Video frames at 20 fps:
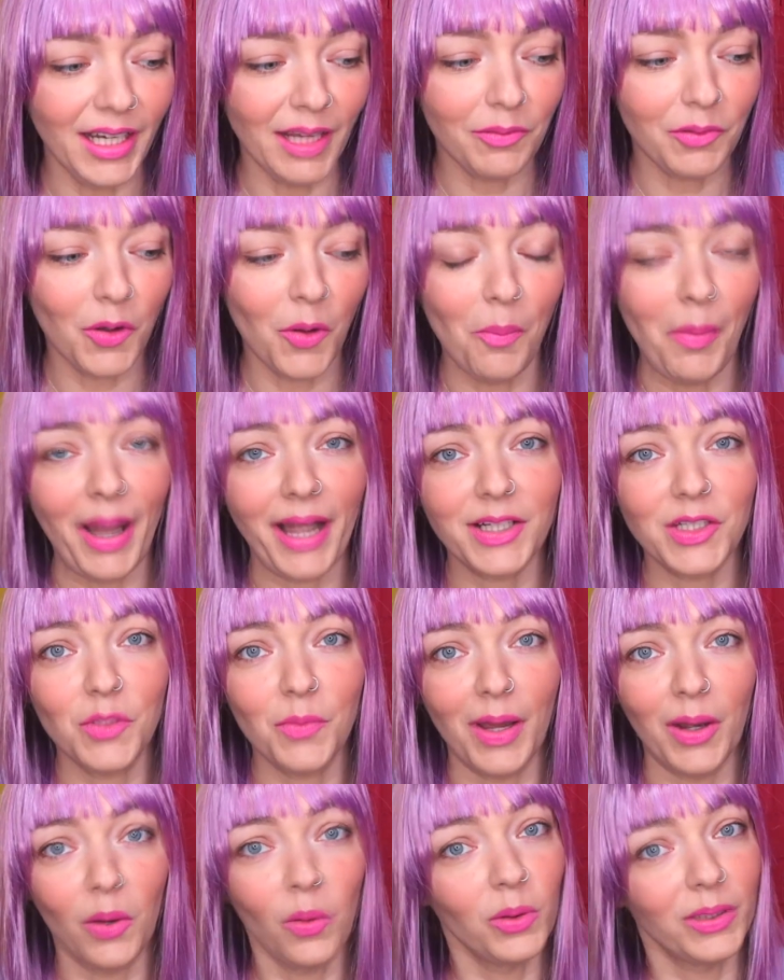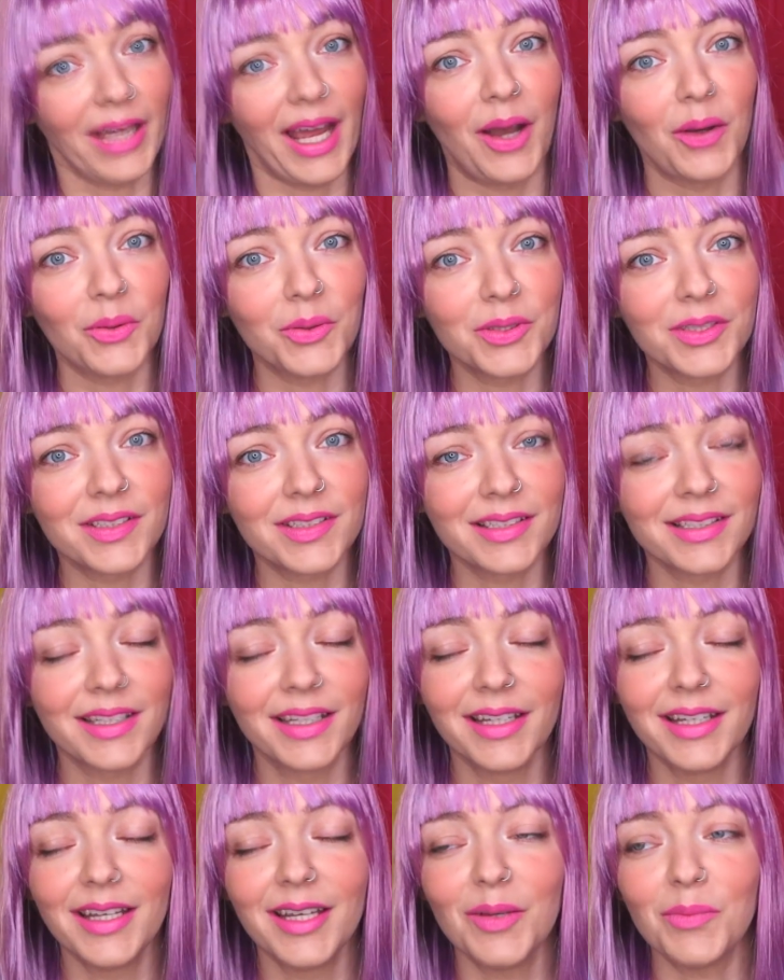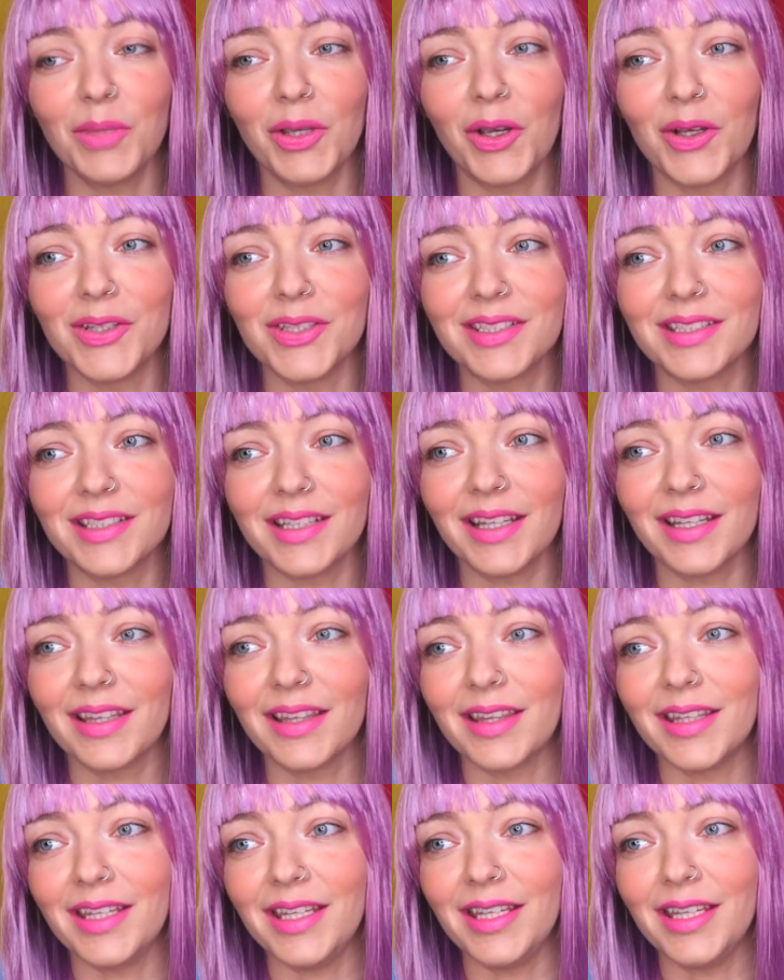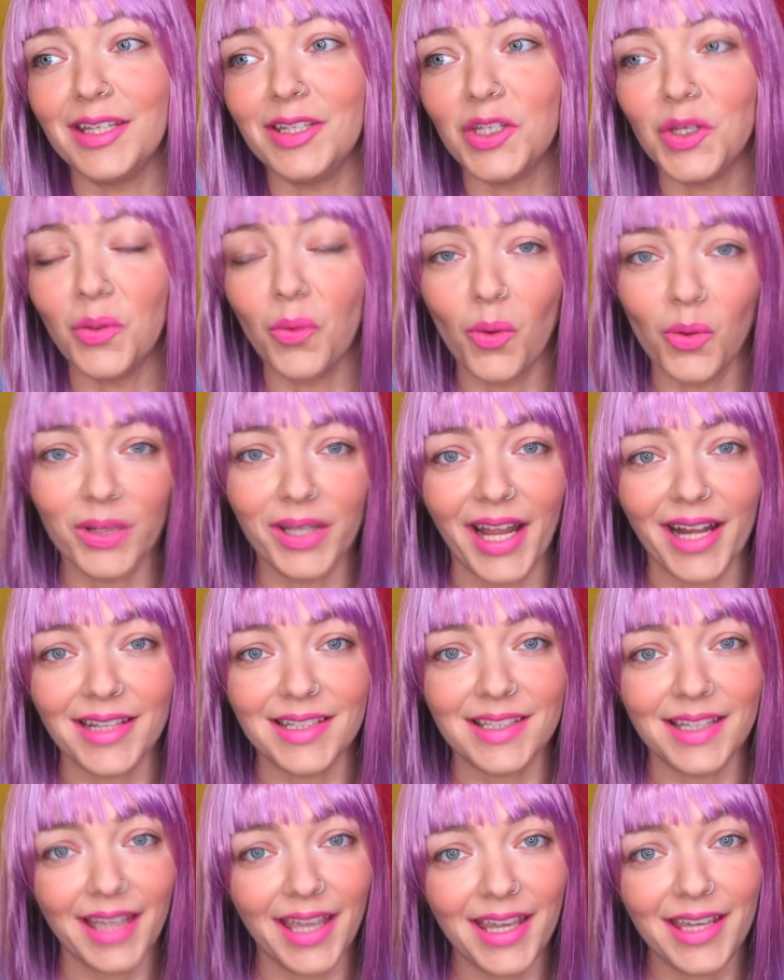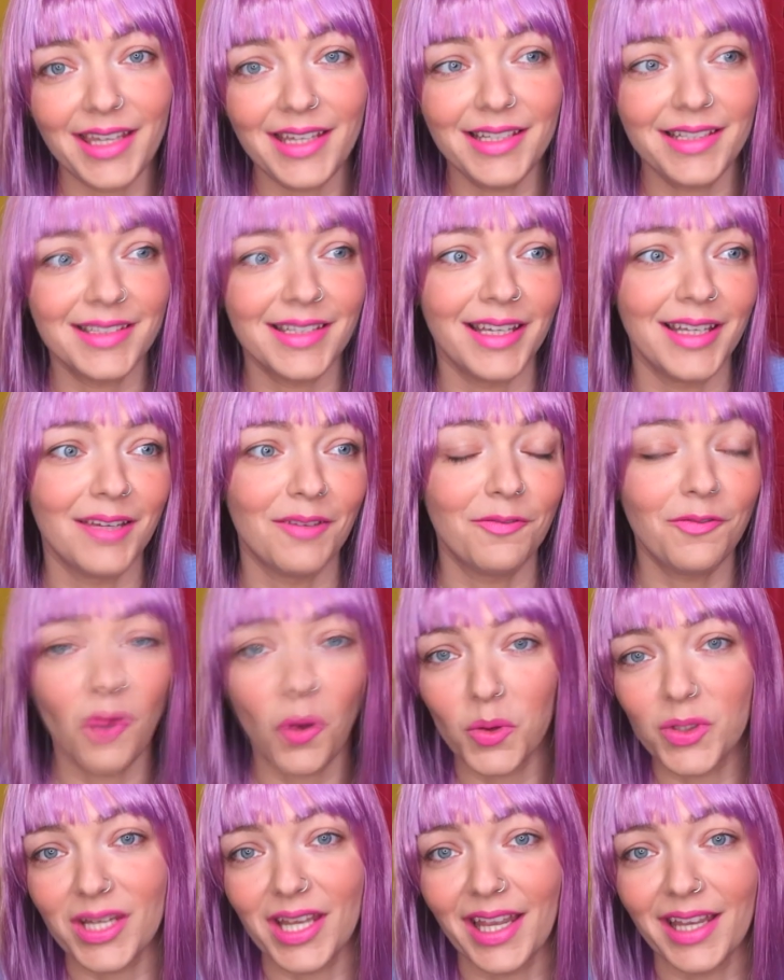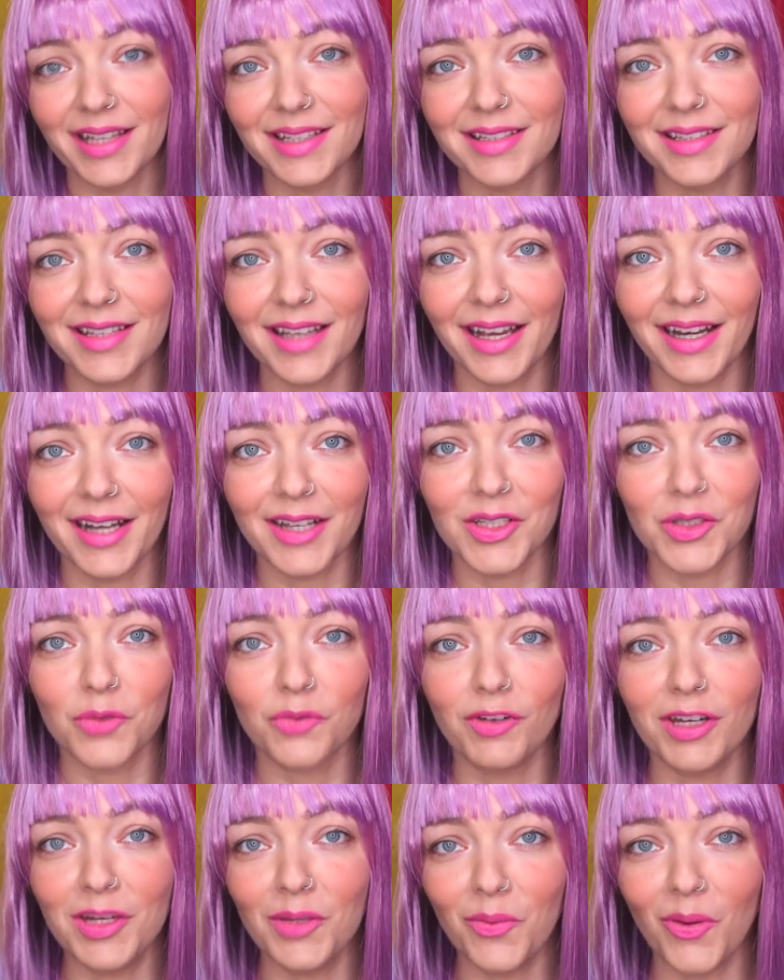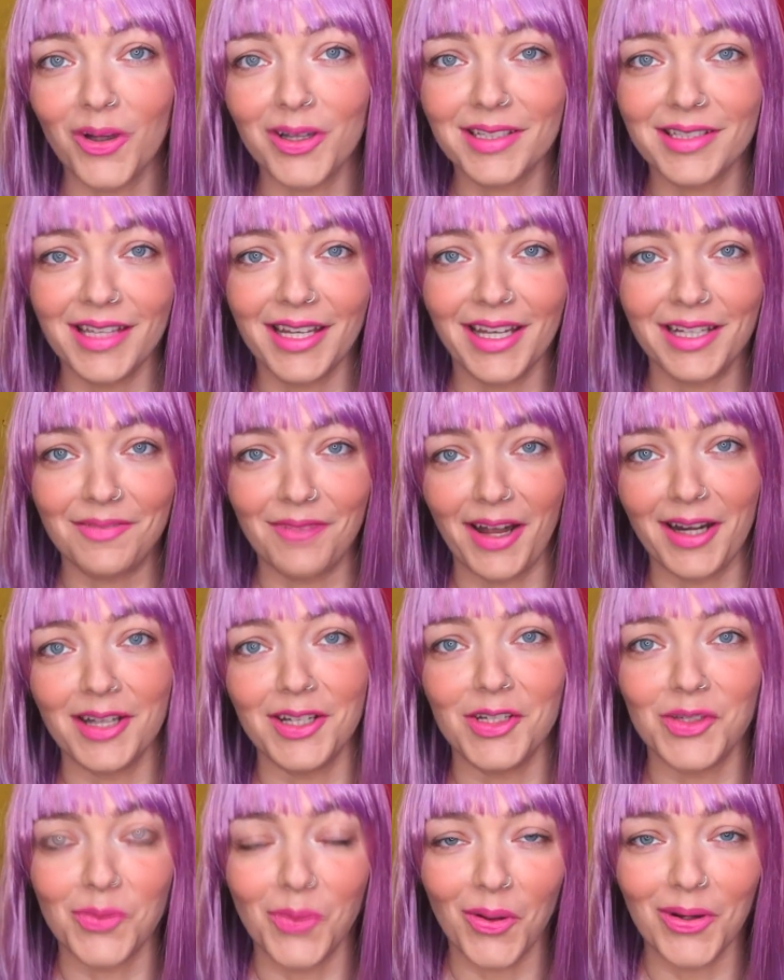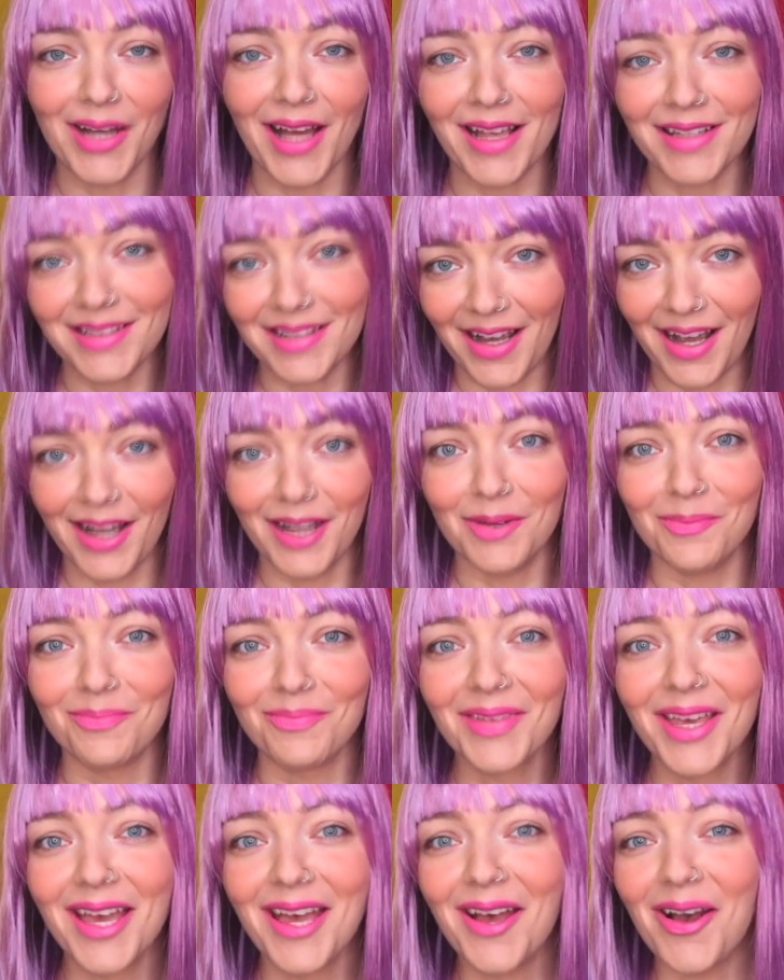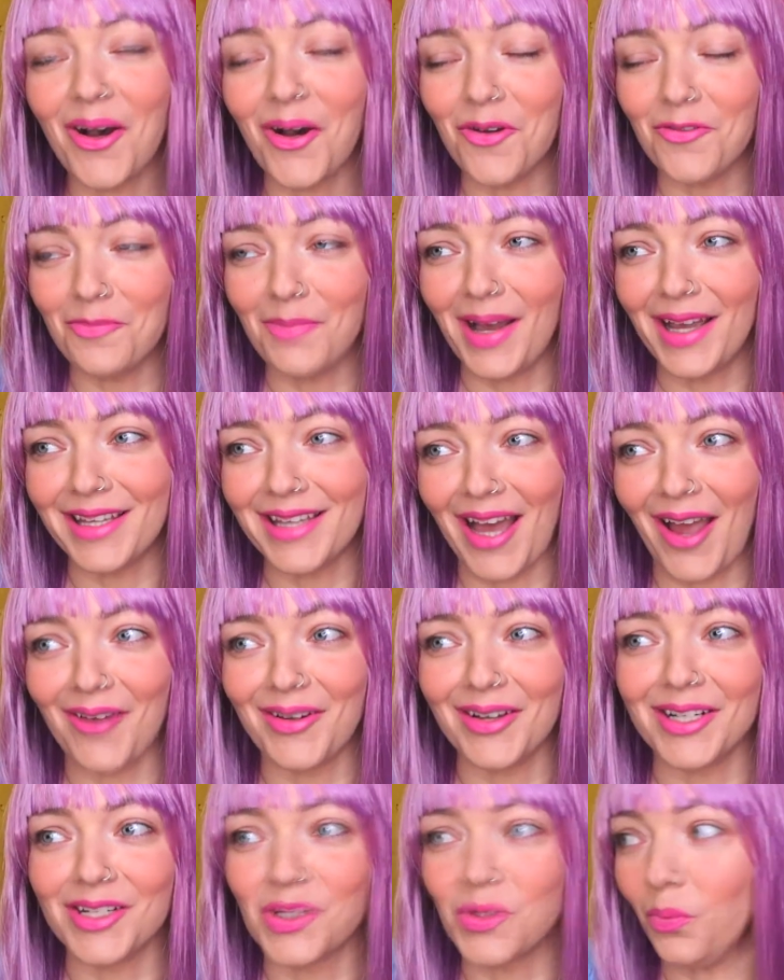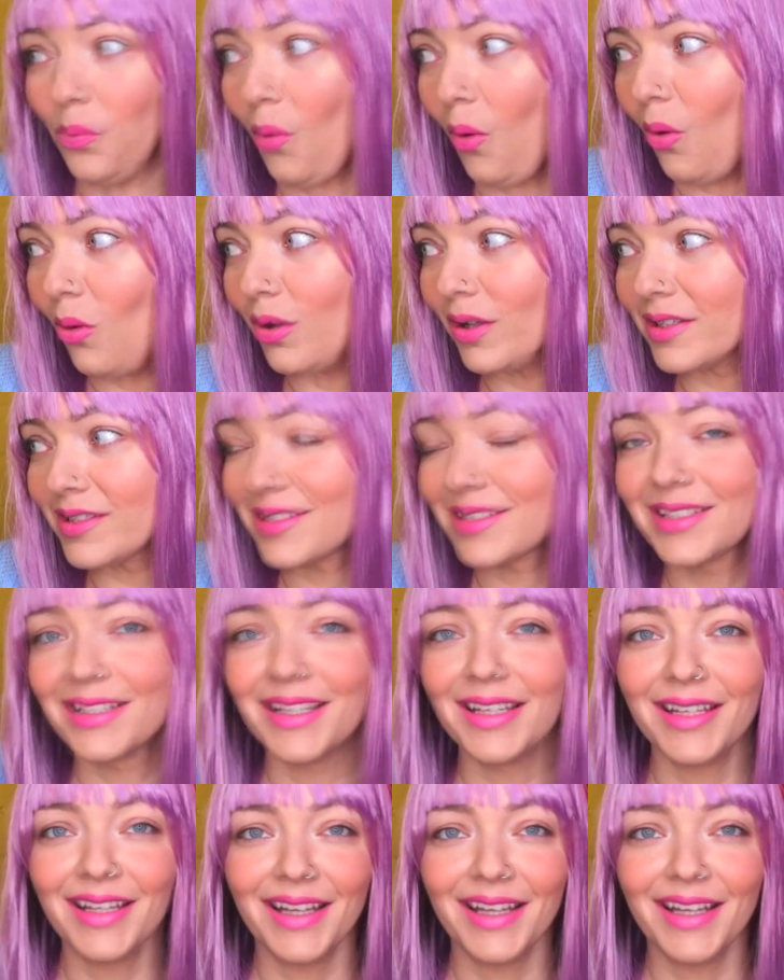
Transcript: And I've come back to my old house because the new owner gets the keys in 4 days, and I just really want to take advantage one last time of my garage walls.